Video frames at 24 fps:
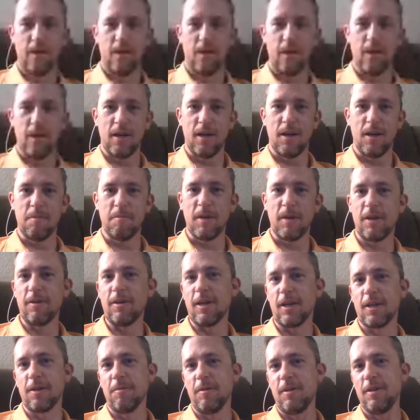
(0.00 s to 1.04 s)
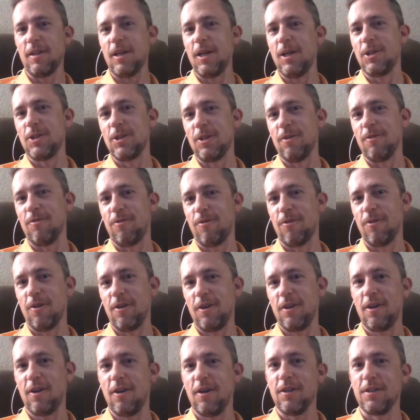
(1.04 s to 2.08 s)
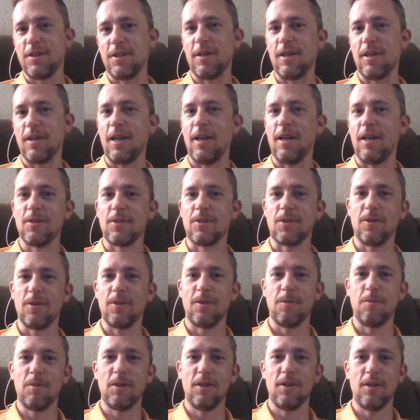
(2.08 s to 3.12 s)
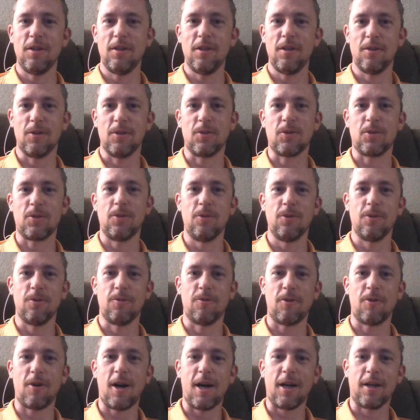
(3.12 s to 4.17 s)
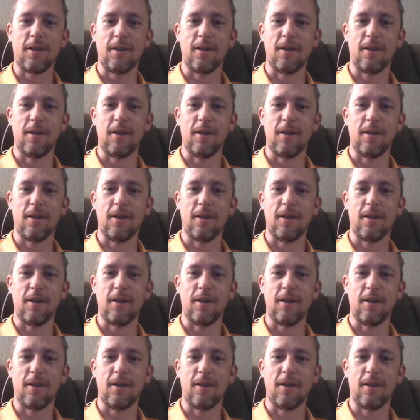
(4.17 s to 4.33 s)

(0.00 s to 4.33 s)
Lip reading: My recommendation for y'all tonight is going to be The School of Rock,